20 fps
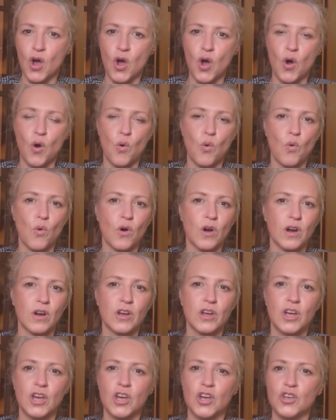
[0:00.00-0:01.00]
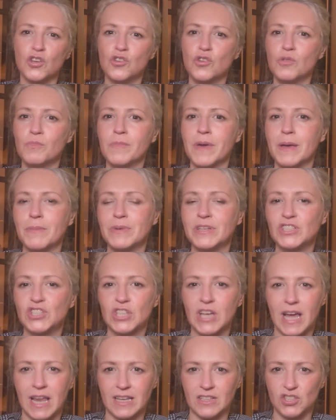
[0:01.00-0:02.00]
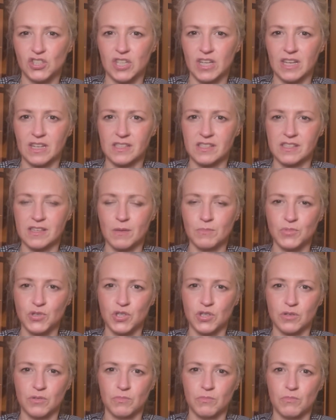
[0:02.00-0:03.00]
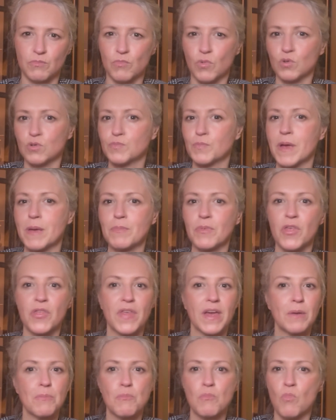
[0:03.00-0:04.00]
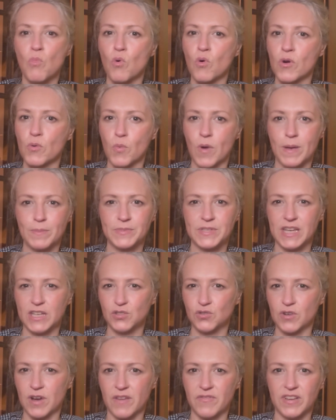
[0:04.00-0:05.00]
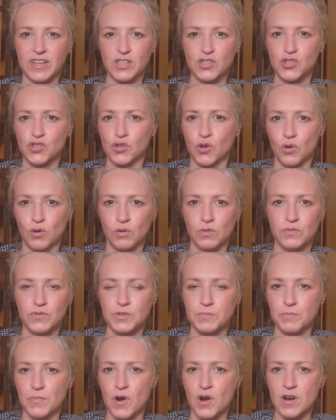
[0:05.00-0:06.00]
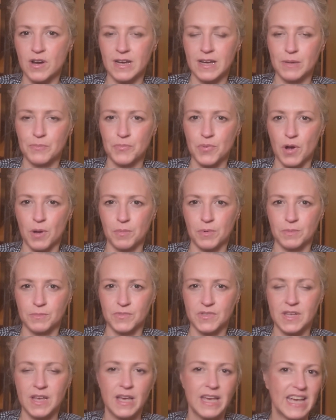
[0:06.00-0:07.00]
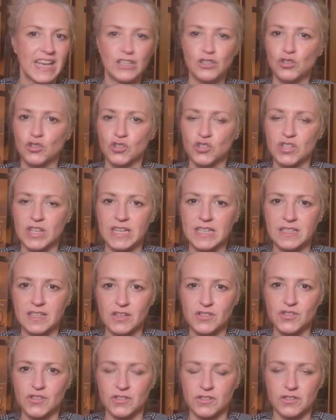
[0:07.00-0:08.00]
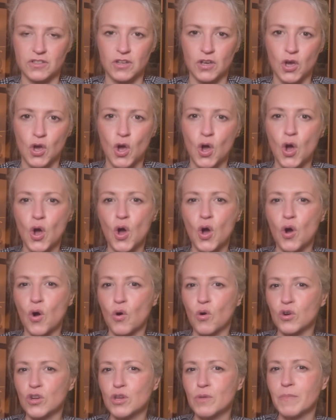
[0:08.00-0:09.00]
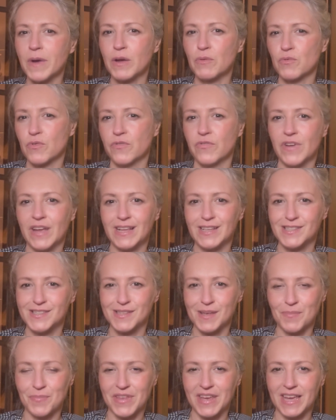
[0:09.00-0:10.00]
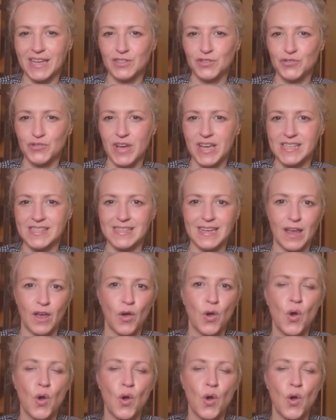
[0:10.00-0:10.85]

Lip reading: Or you may be challenging an assumption. Most people think more website traffic solves marketing problems. It usually doesn't. Or you might reveal something interesting.